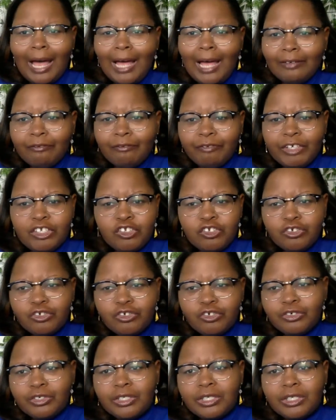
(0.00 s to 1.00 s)

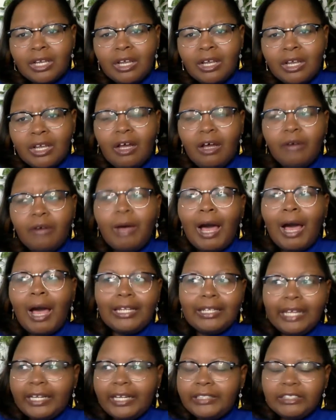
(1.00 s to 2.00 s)
features of
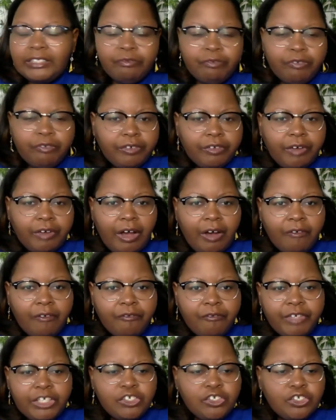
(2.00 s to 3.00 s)
highlighting different
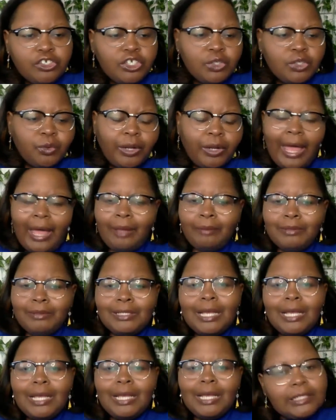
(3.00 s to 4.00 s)
features on apps.
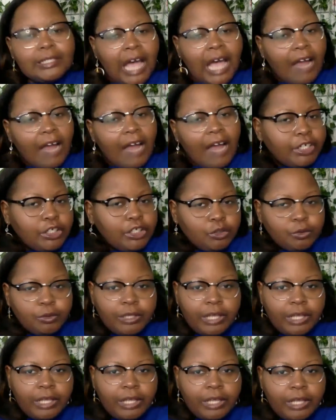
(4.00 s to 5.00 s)
So I already do
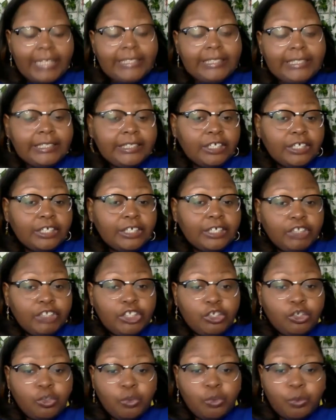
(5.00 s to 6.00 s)
that, and I did a really
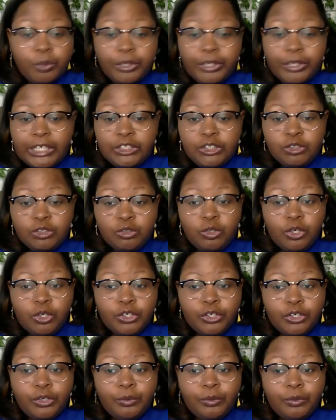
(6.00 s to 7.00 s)
cool one not too long
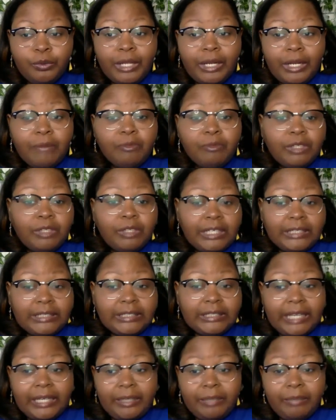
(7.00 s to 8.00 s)
ago that I'm really
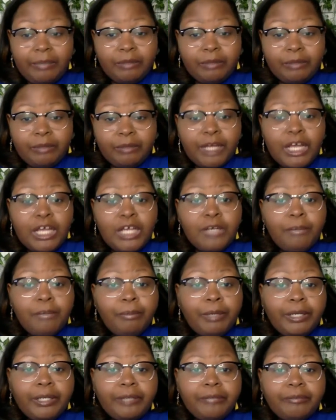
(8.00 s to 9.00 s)
excited about.
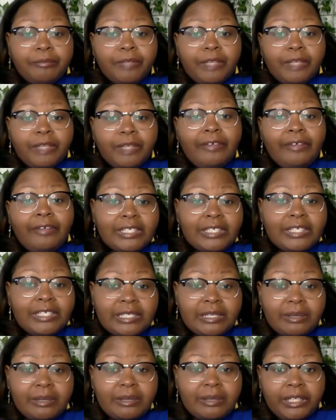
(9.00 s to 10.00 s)
But if this is
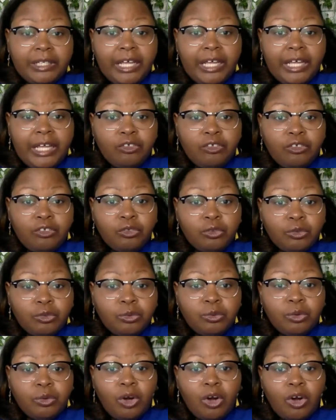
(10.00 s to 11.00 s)
something that
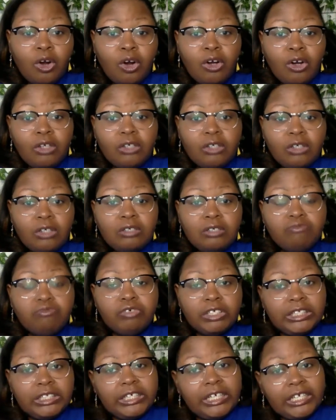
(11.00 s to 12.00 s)
you are
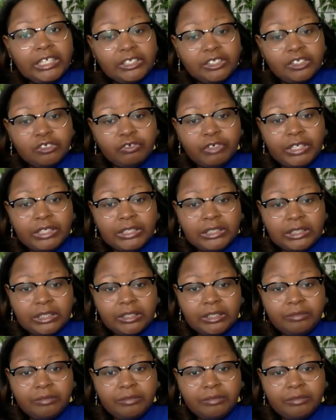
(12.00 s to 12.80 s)
really interested in,